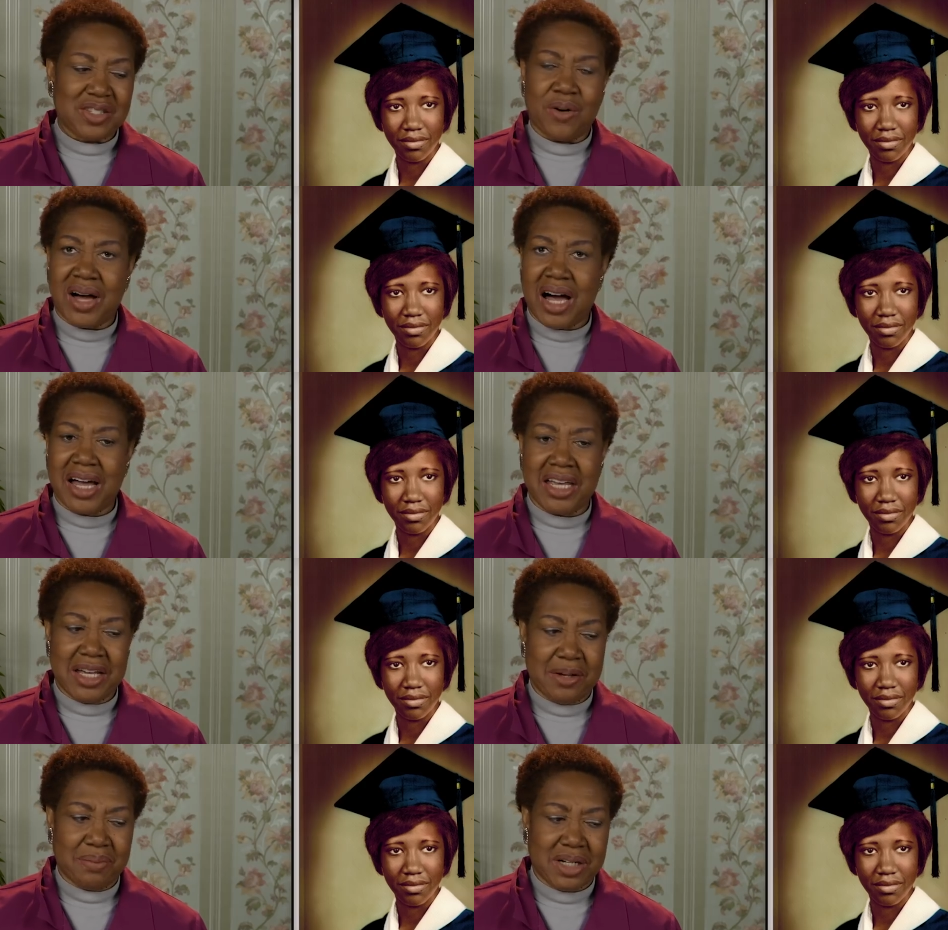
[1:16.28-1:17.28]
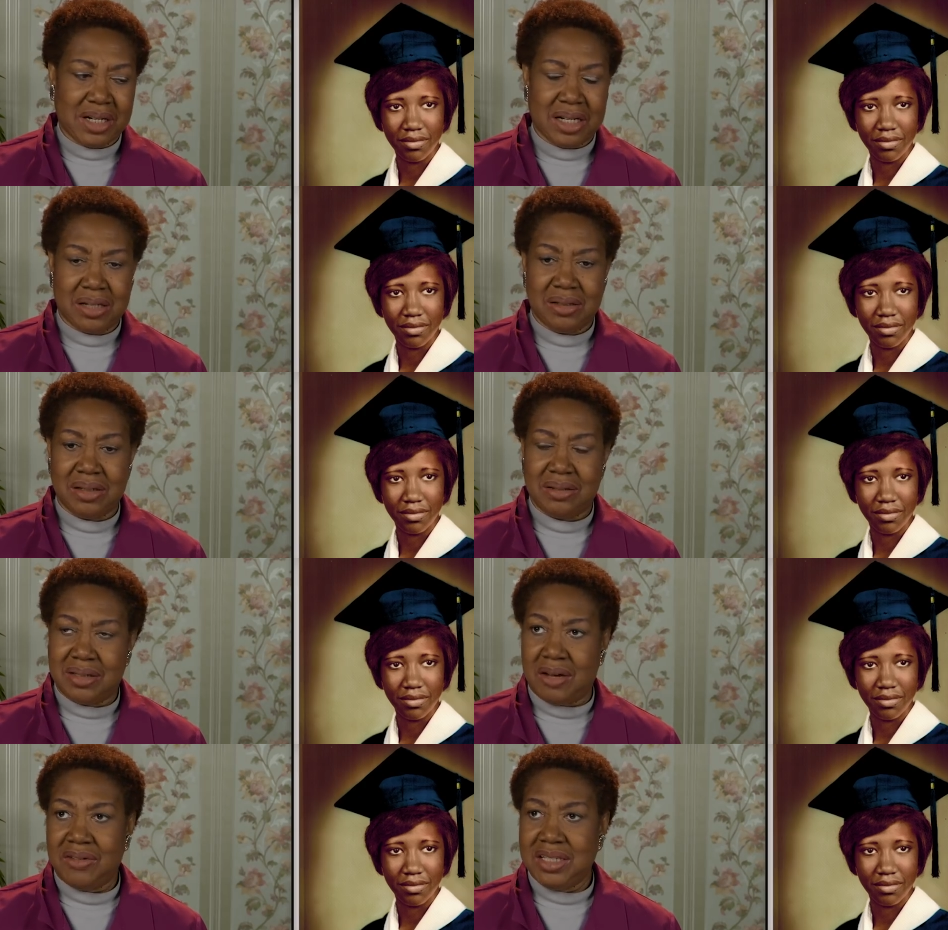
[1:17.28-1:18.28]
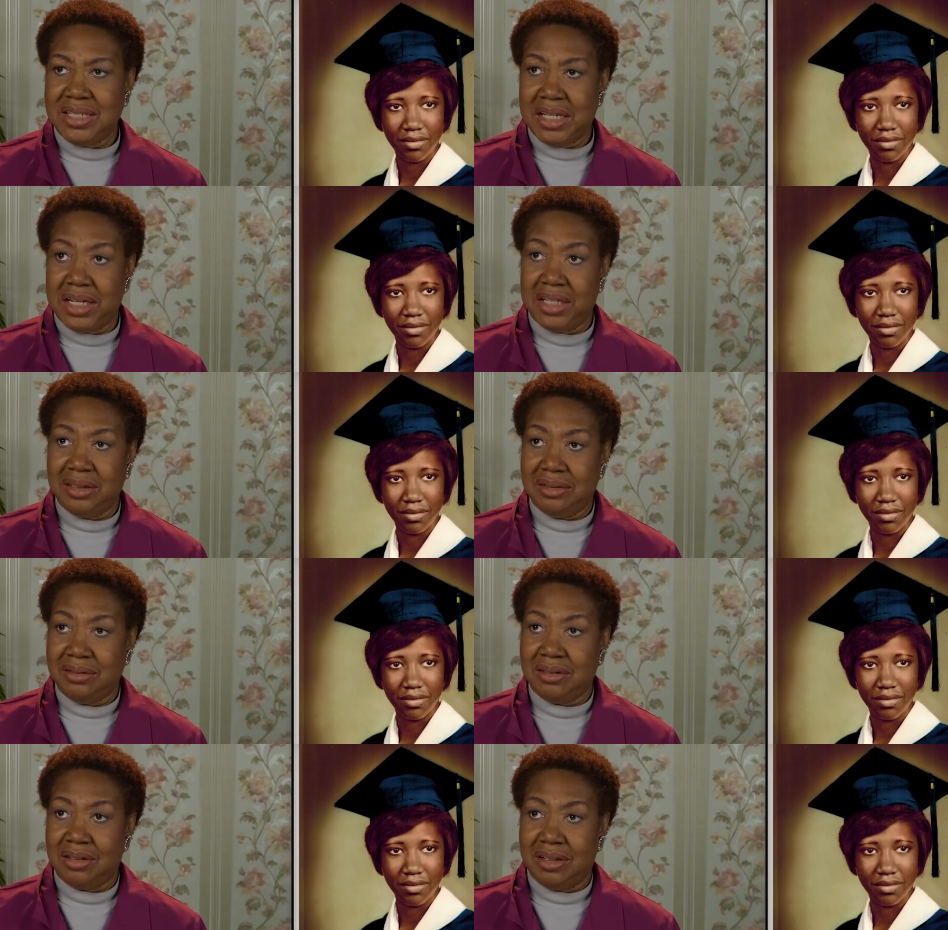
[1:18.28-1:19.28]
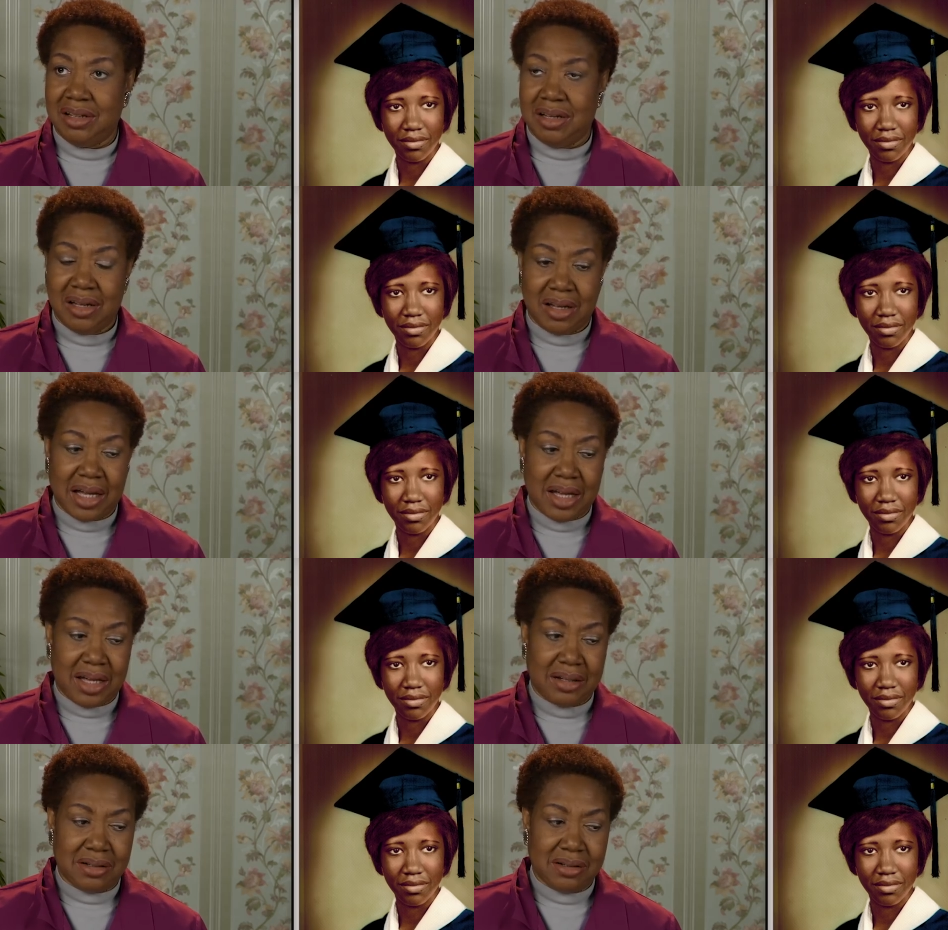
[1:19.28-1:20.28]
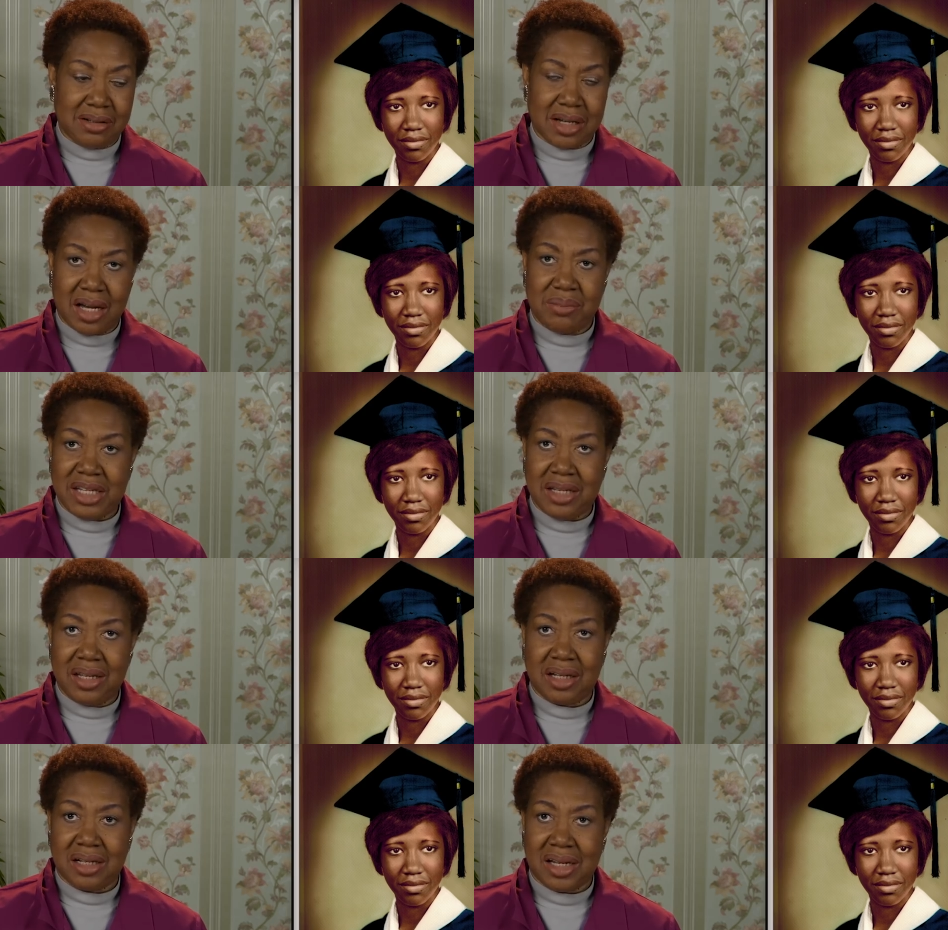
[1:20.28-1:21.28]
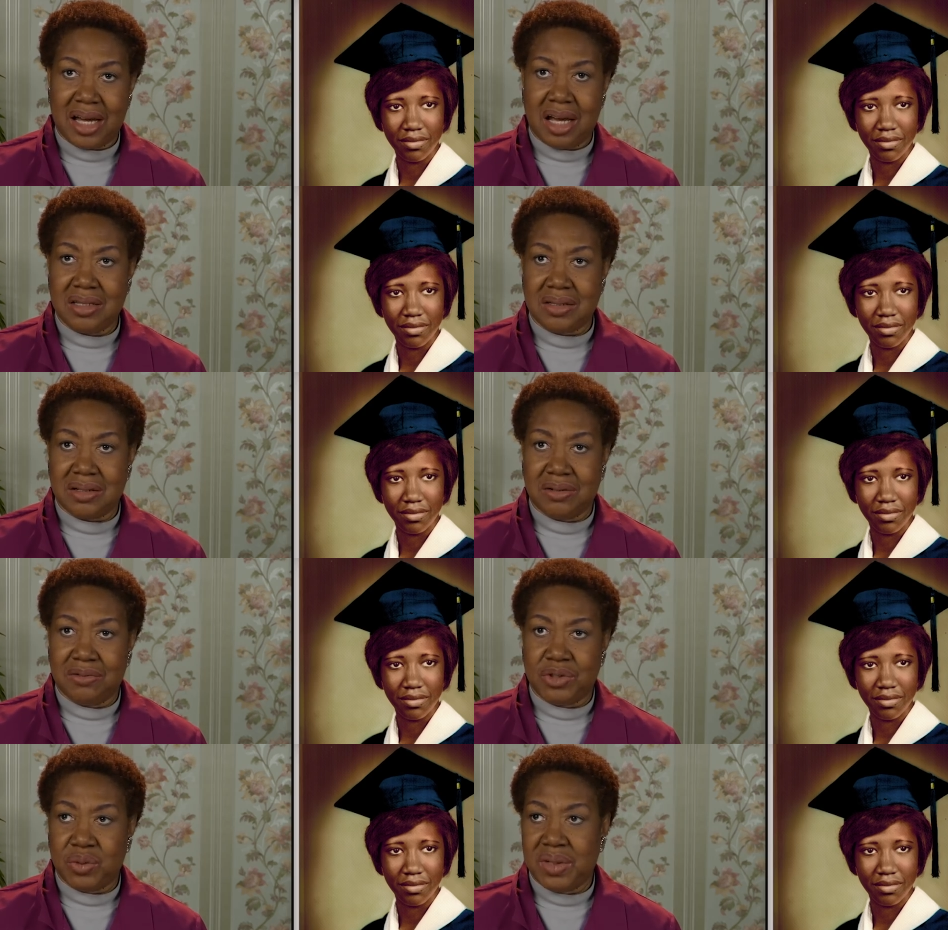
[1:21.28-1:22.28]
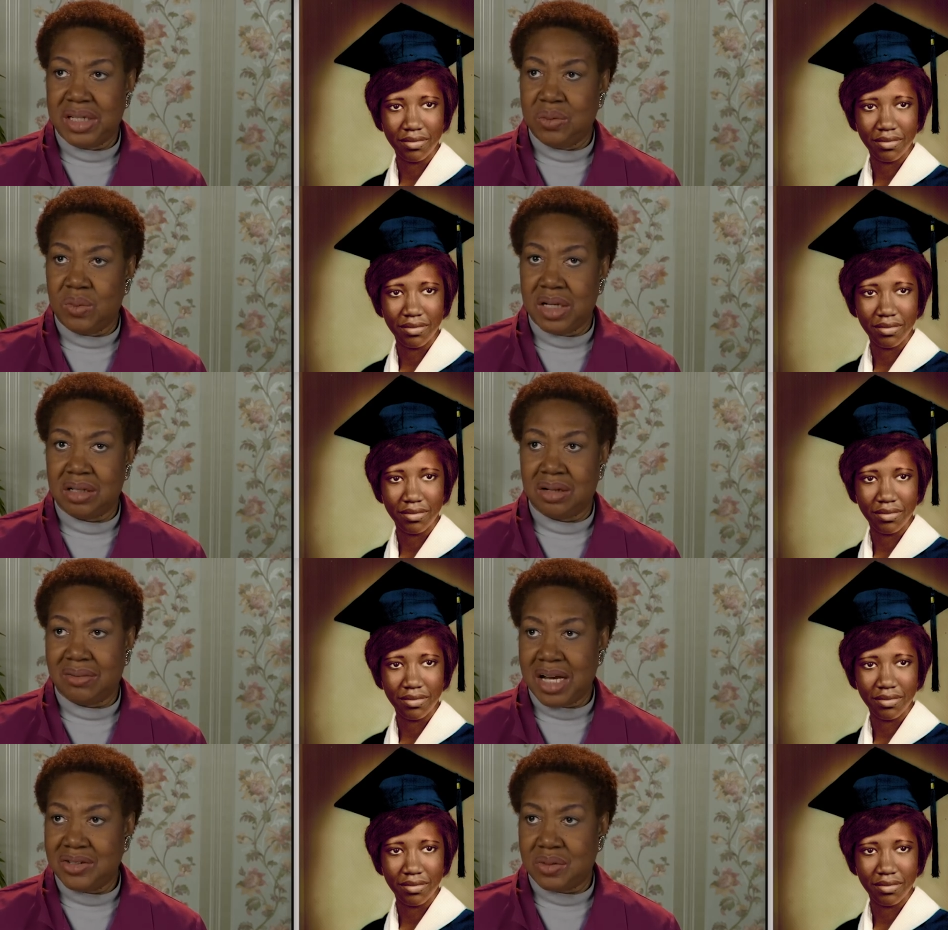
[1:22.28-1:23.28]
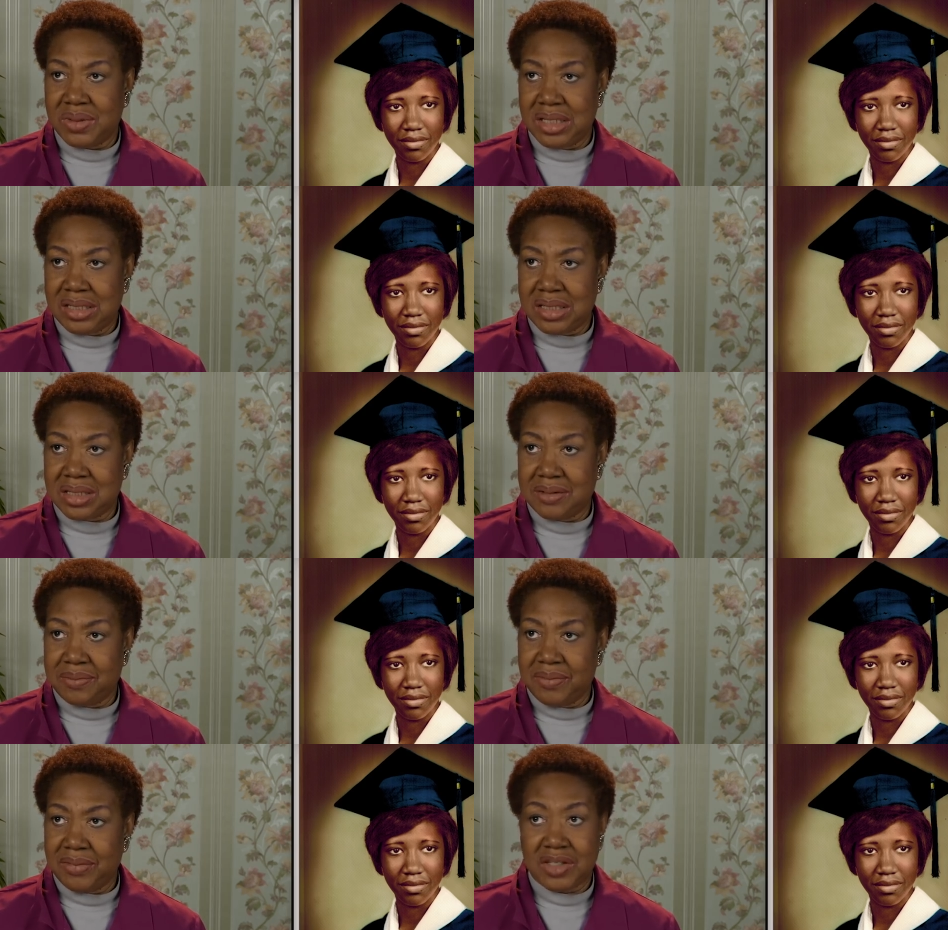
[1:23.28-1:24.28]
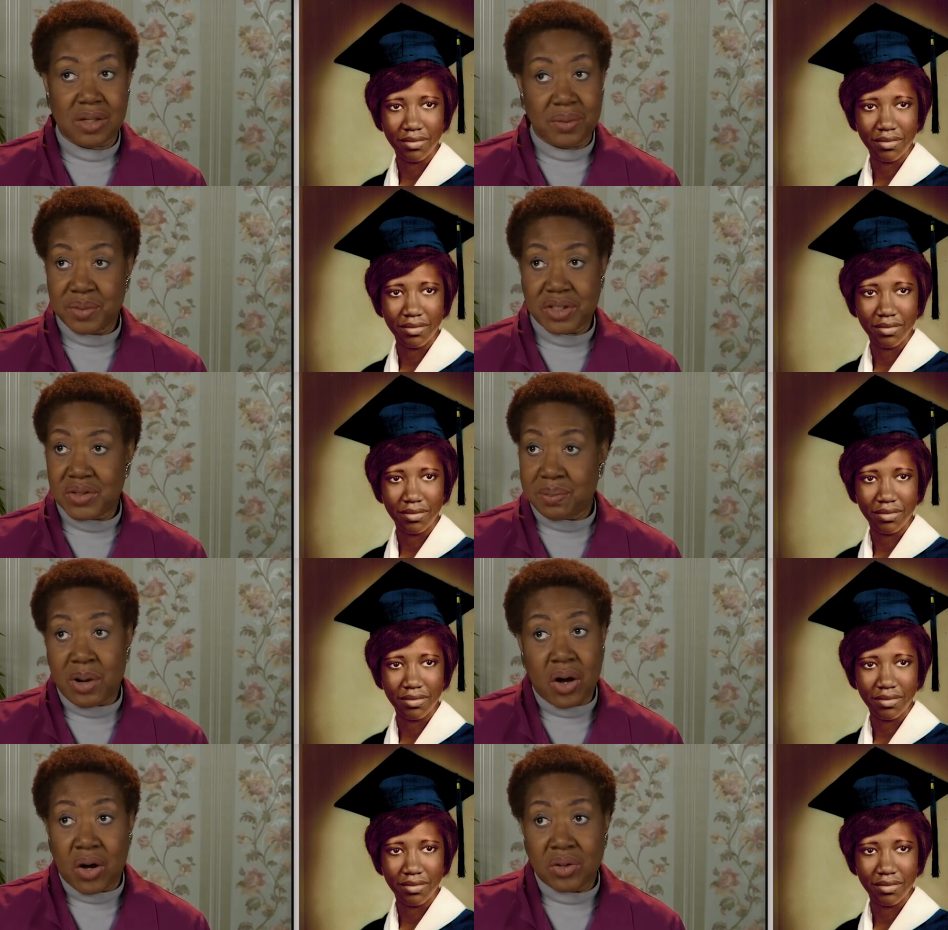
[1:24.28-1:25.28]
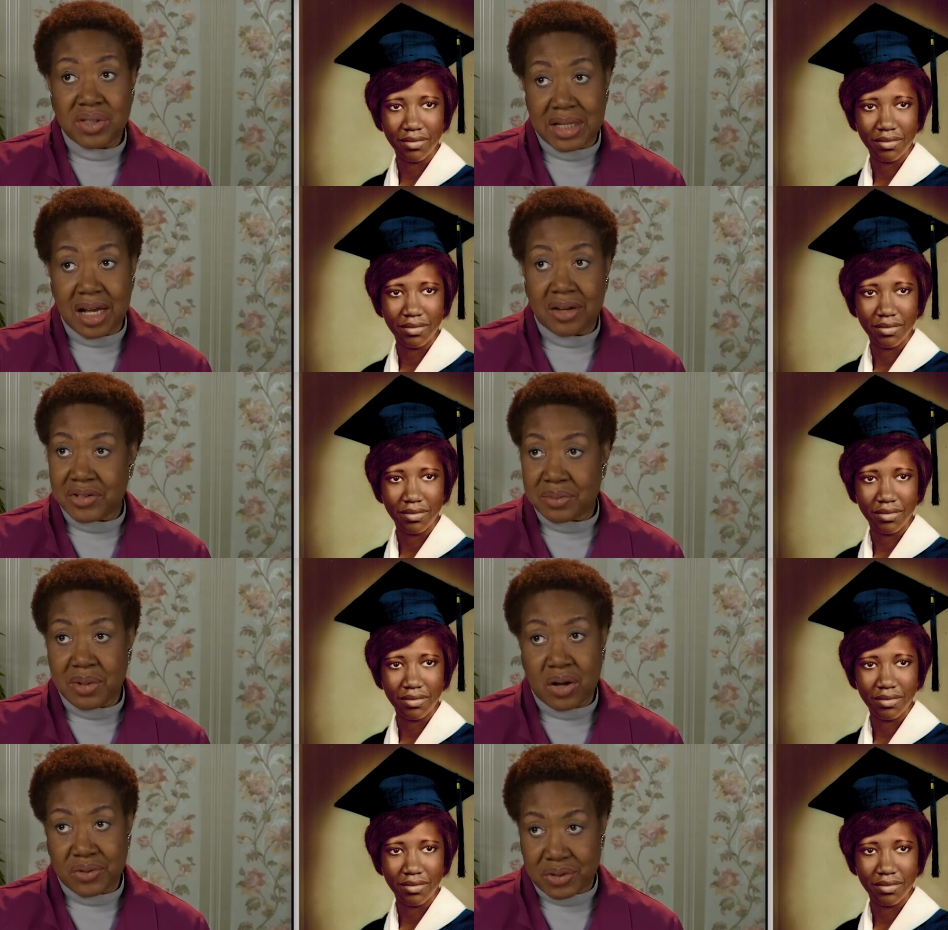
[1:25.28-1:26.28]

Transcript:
Speaker 1: So I am 17, and I'm in a class of 21 graduates. So it was a small town, a small